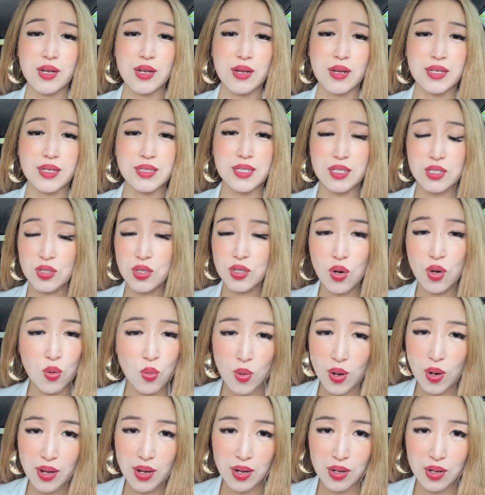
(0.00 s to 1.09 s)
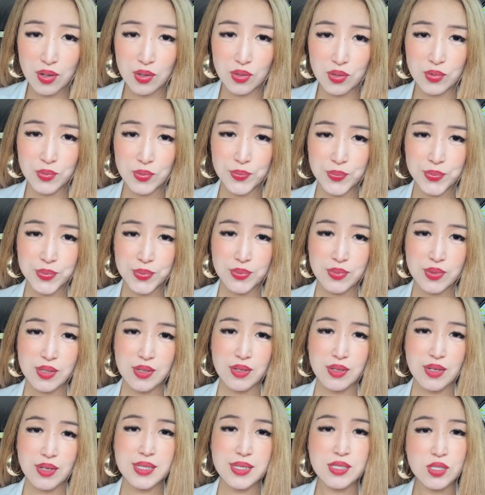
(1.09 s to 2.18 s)
It didn't go well.
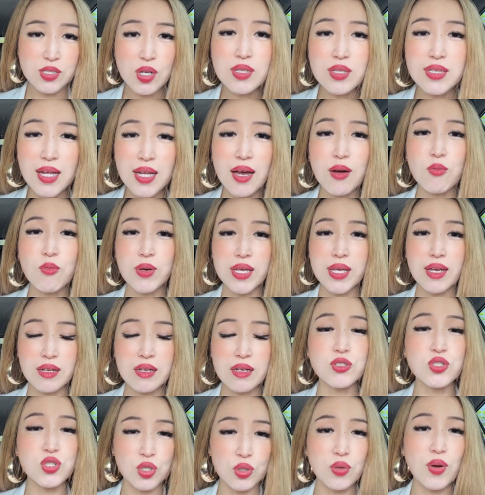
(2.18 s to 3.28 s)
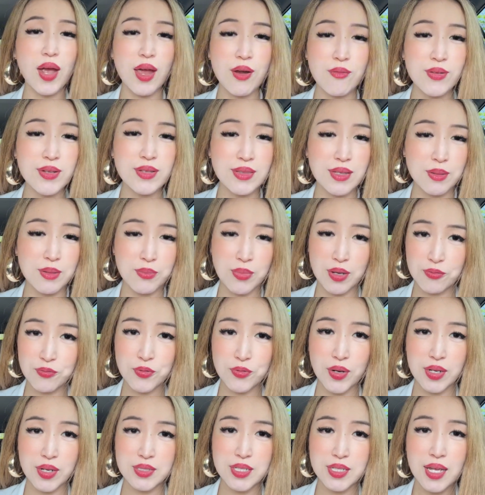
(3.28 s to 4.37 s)
It's not that we can control everything, my
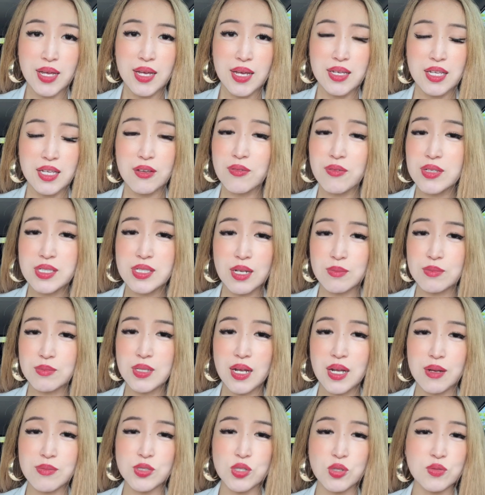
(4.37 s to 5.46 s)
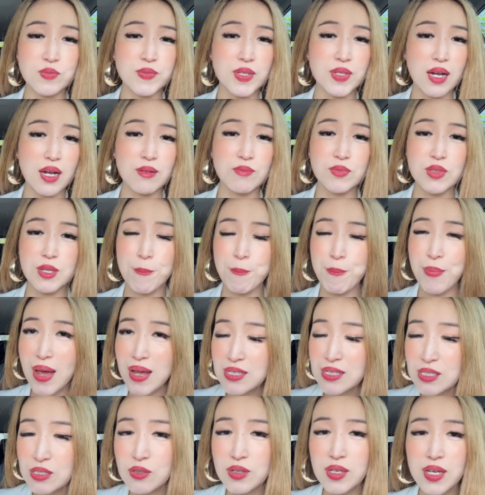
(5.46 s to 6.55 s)
friend. Even sometimes you've done the
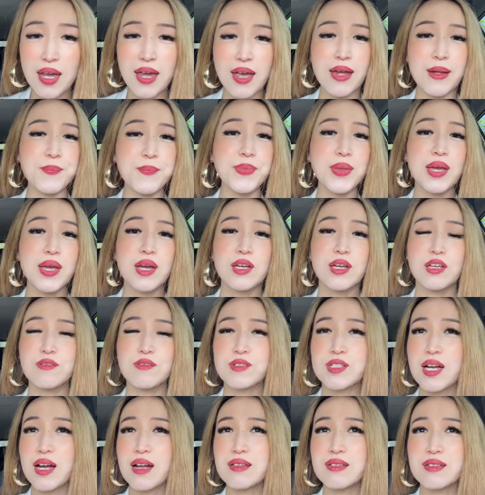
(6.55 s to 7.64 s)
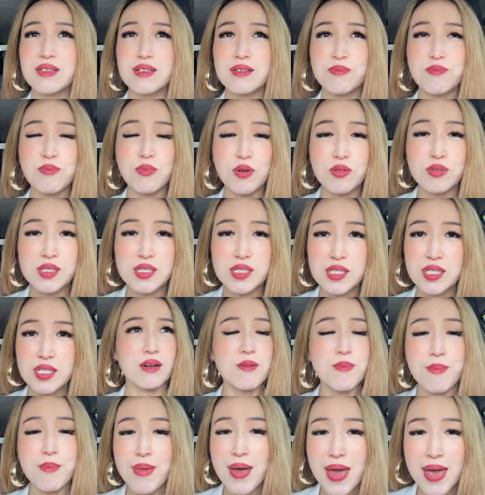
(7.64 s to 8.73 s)
best you can, you've done the most
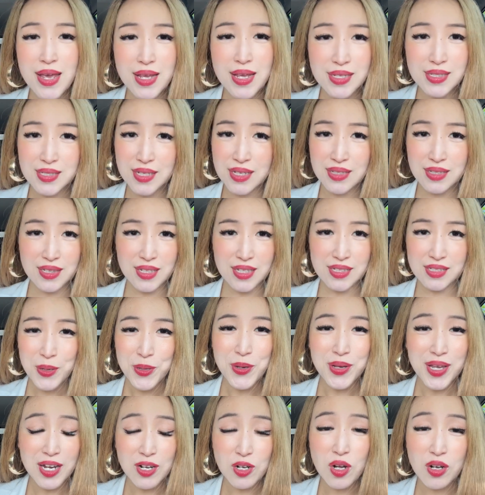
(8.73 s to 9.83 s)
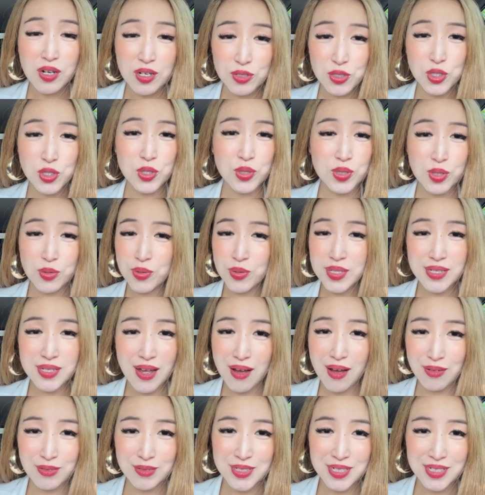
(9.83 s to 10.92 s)
amazing things, you cannot control the
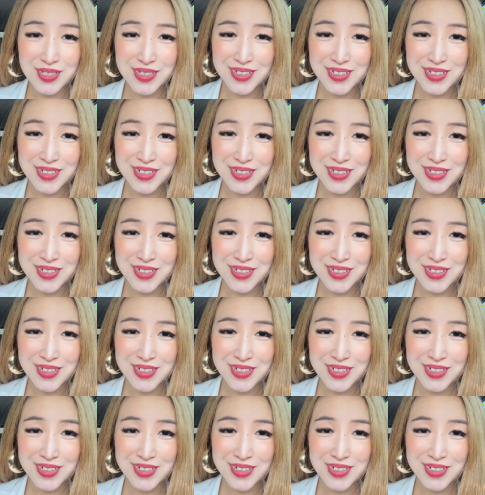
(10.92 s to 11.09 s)
result.